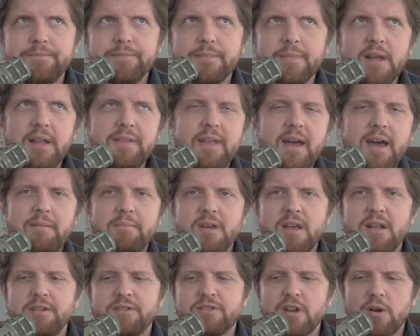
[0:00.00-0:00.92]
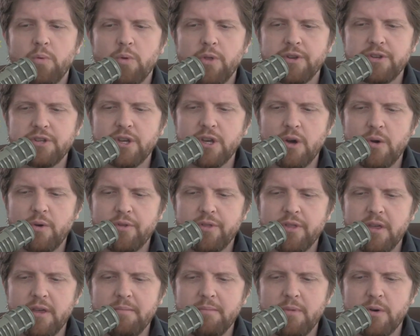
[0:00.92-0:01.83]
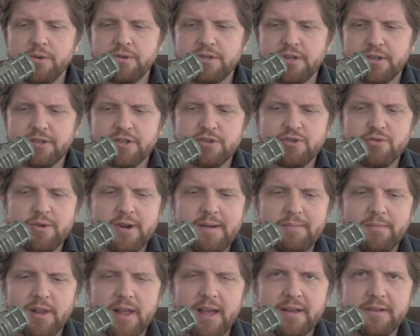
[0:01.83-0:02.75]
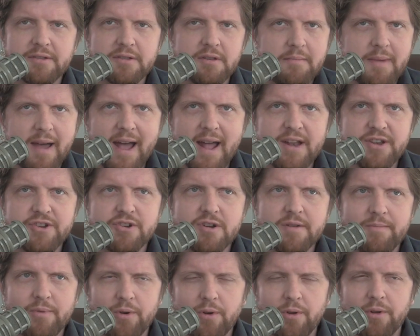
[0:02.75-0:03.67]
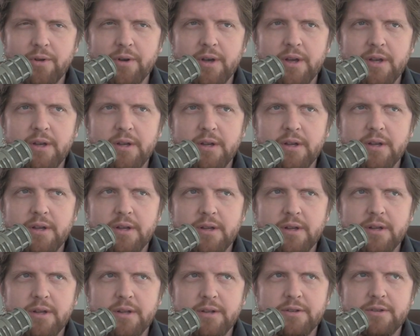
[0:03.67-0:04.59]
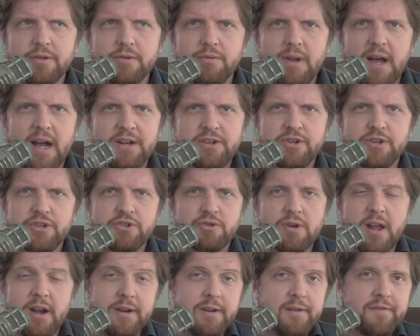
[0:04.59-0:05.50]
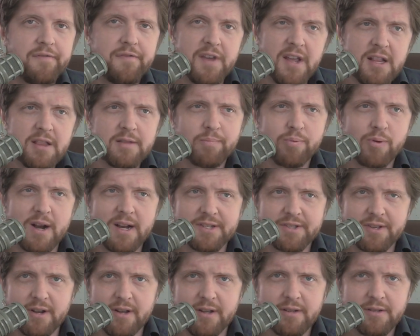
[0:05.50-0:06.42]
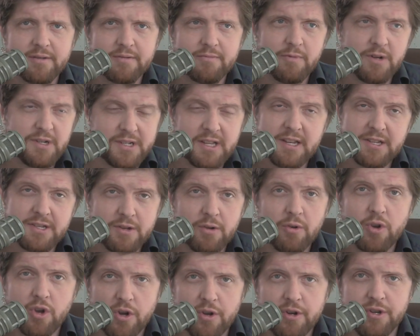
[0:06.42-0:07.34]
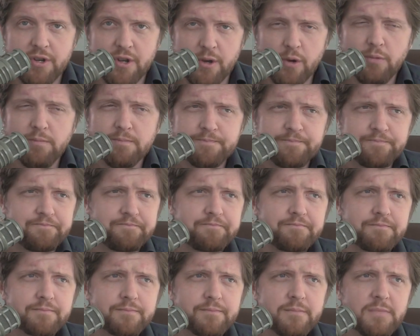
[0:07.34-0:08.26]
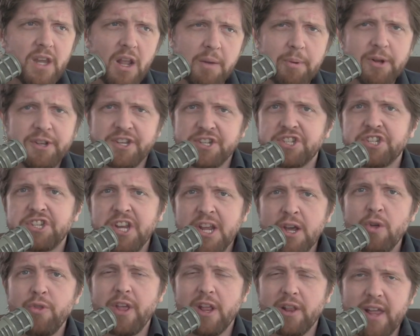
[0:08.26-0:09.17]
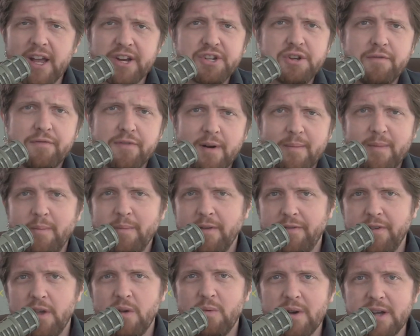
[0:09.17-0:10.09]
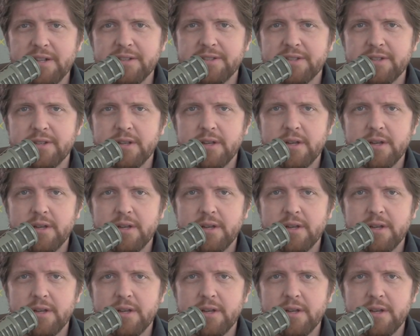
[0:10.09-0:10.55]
And that means they're willing to go to the most extreme lengths imaginable to not just try to defeat the president, which they still could do, but to steal the election from him if he wins.